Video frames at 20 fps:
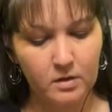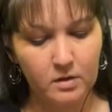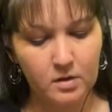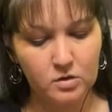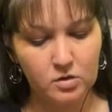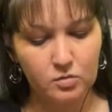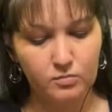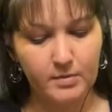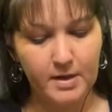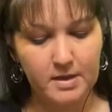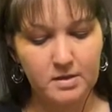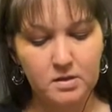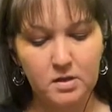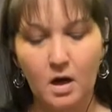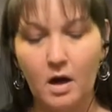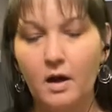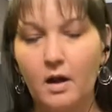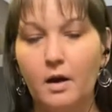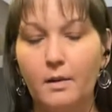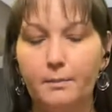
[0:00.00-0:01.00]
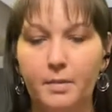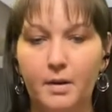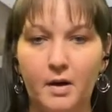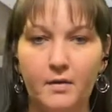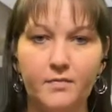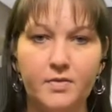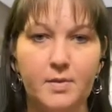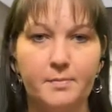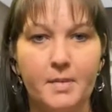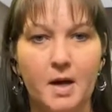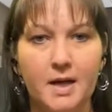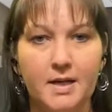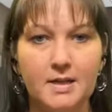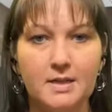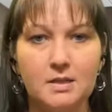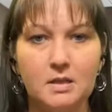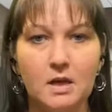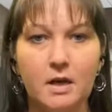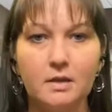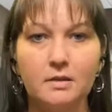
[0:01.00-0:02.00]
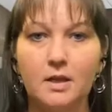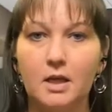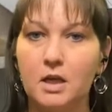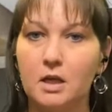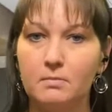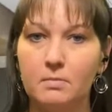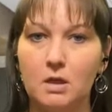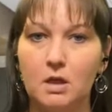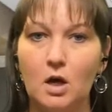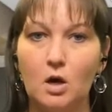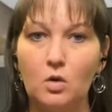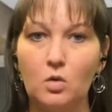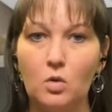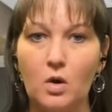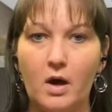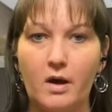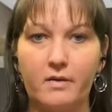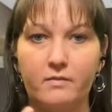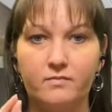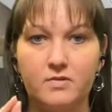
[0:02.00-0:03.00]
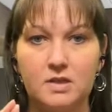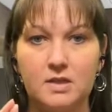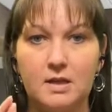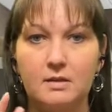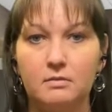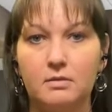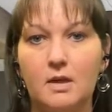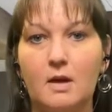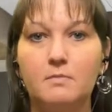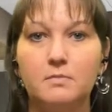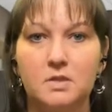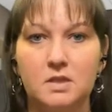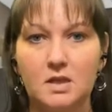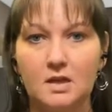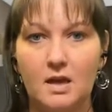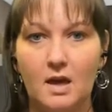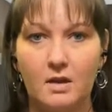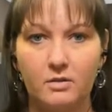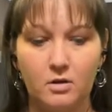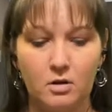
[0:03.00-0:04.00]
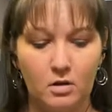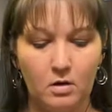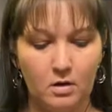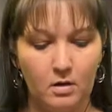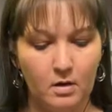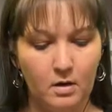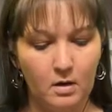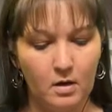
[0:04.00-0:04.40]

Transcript: There's a red dot above the minus sign letting me know I've synced them together.